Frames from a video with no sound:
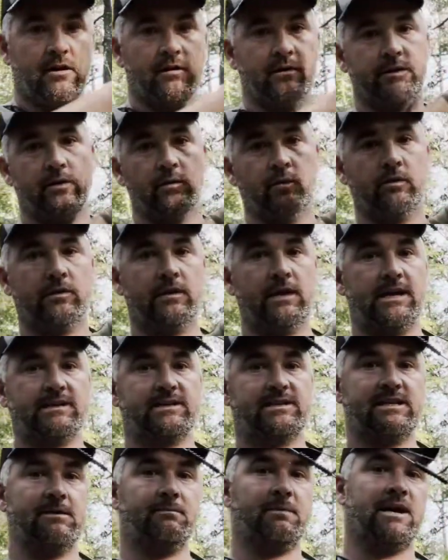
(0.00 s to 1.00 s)
it, or that
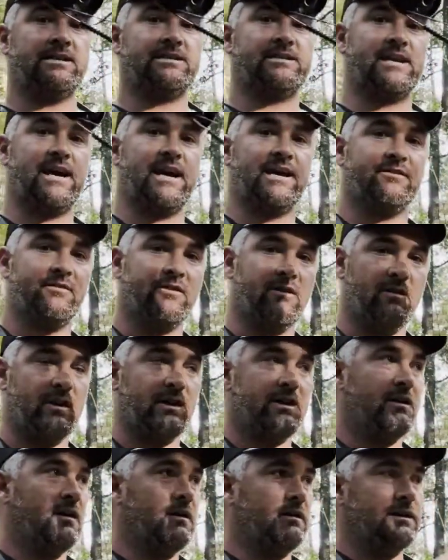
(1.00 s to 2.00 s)
semi-sky draw, I
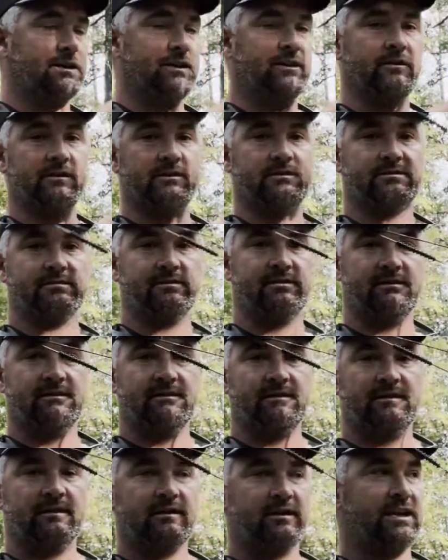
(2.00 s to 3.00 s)
call it. It's
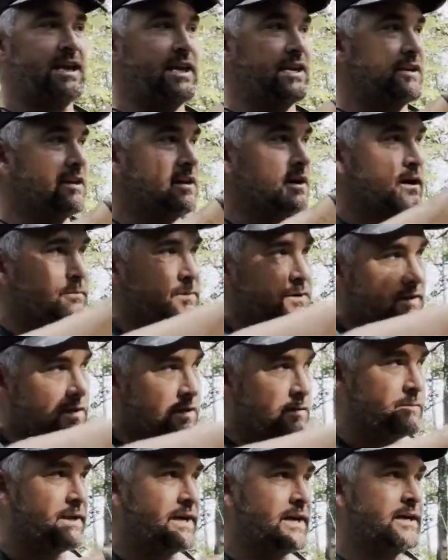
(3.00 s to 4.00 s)
kicked up and
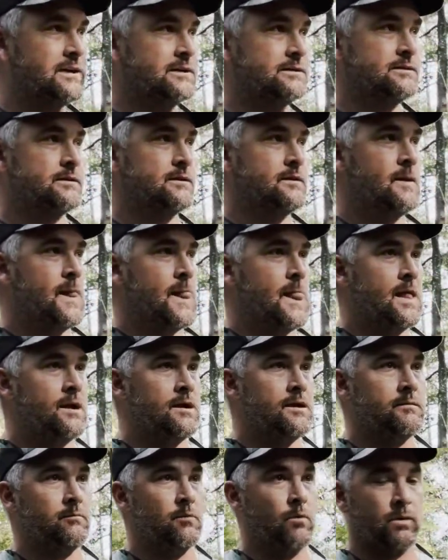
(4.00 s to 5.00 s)
come down.
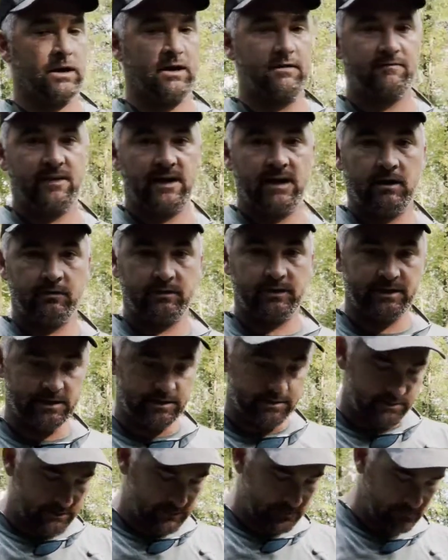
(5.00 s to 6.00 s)
But what I found is,